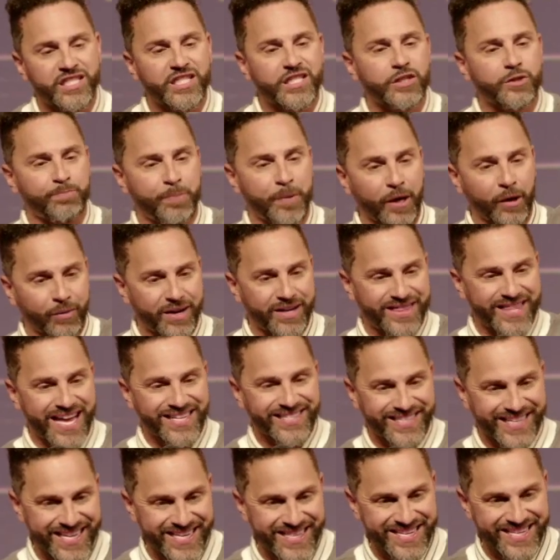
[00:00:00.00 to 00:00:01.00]
the spirit
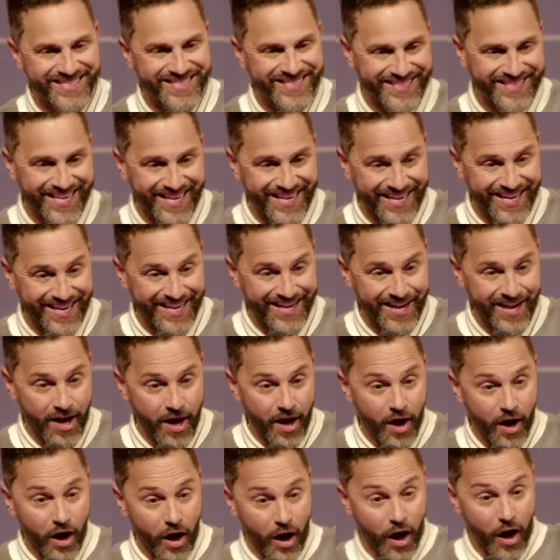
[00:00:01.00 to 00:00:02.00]
that's in the city
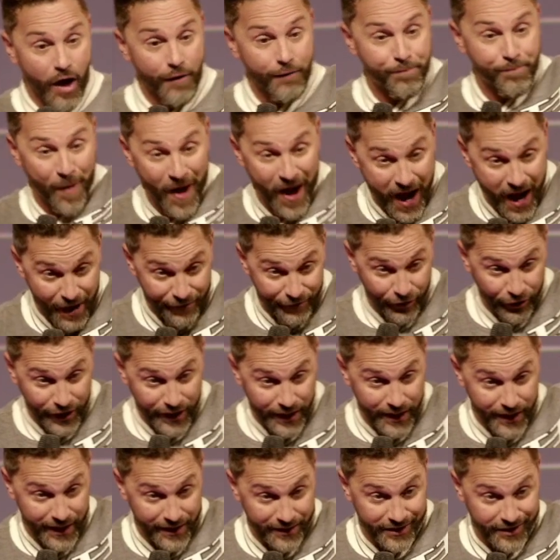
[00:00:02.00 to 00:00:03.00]
of
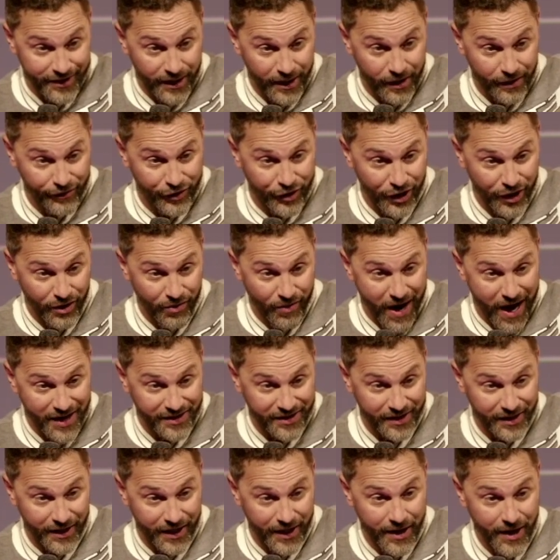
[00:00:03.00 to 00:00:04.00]
poverty instead of
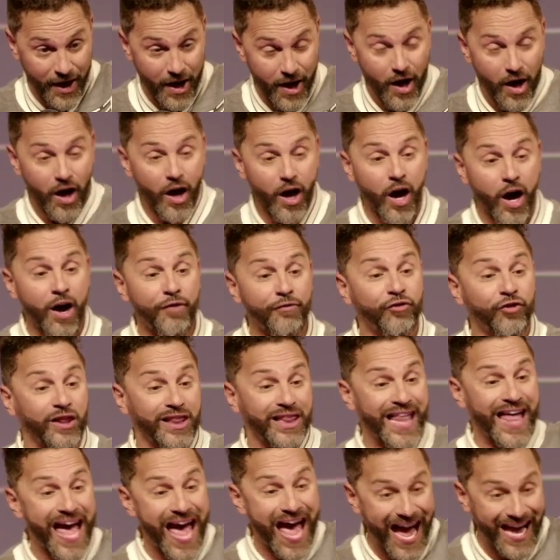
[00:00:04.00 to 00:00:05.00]
generosity, of
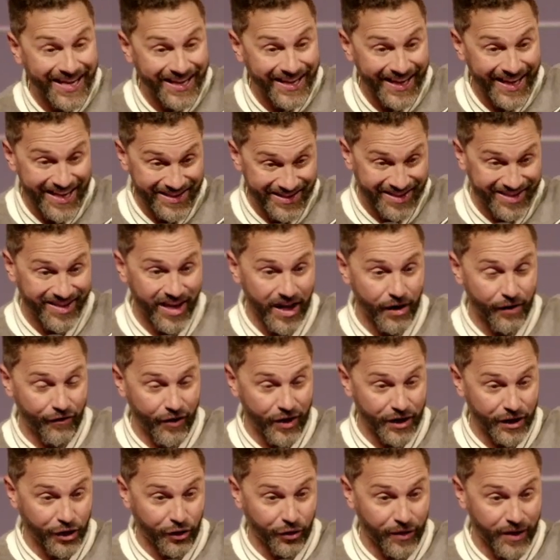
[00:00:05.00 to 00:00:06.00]
lack instead
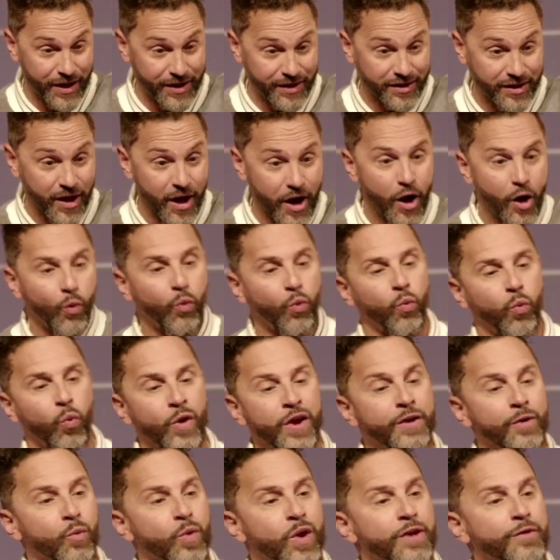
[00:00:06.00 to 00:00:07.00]
of increase.
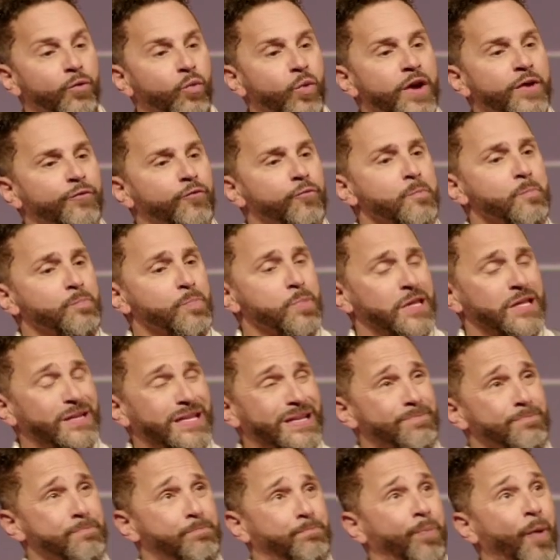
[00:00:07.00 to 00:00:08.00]
We've
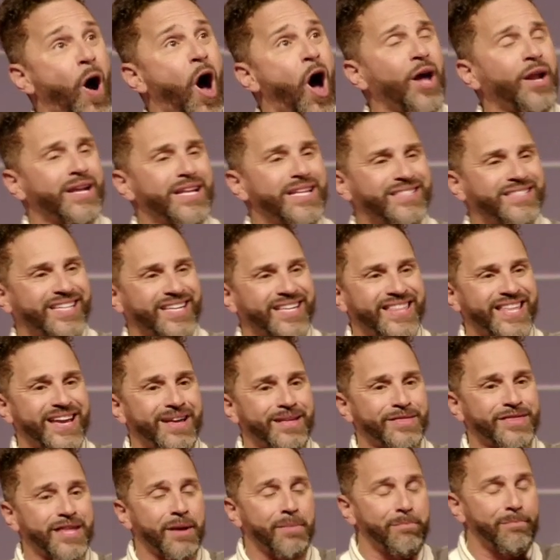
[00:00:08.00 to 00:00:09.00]
bought into
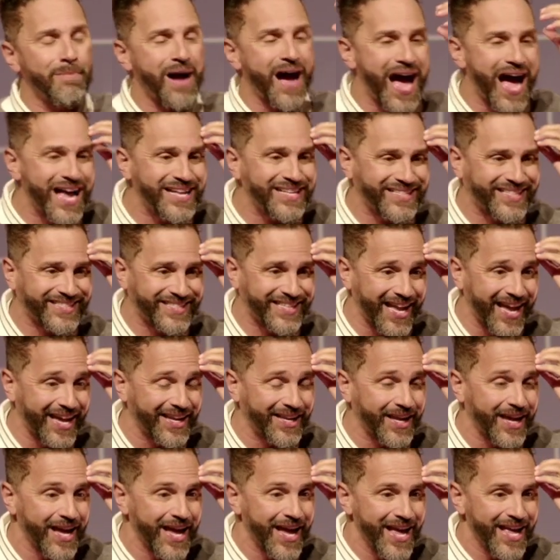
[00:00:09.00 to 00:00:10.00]
the
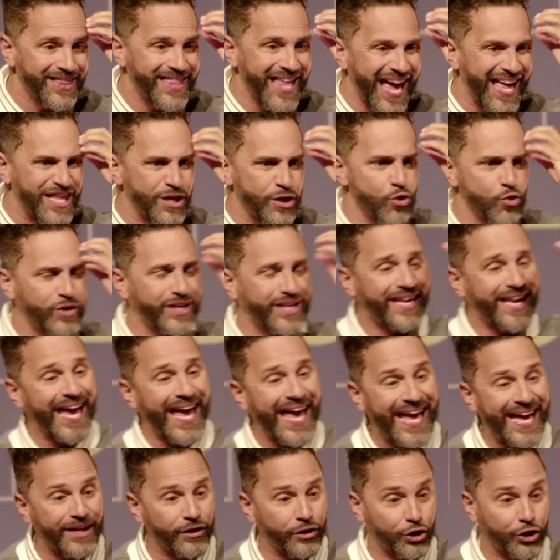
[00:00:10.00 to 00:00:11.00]
mindset that you
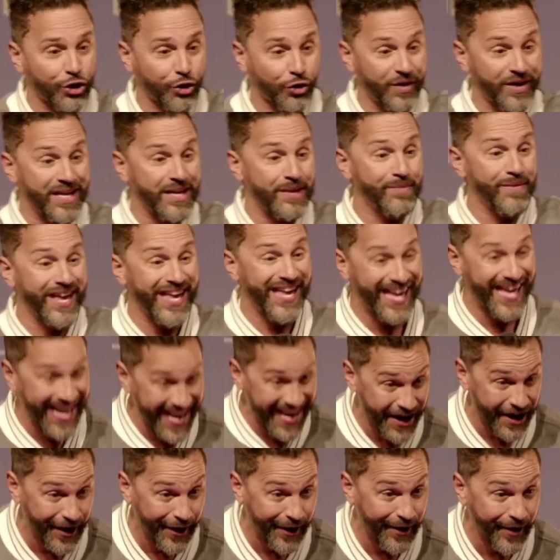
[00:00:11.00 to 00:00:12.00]
can't dream
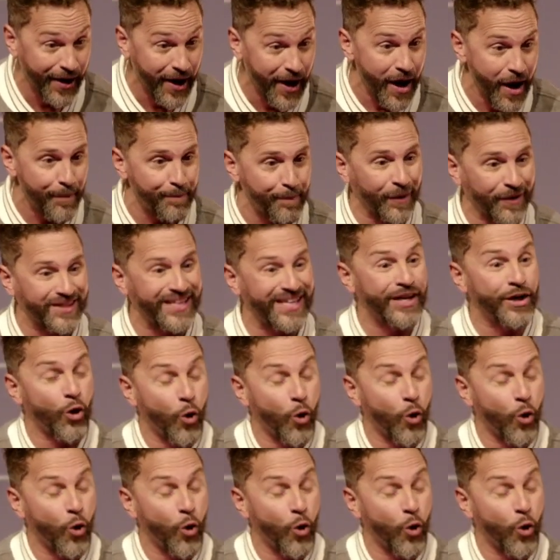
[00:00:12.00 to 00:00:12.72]
here, but then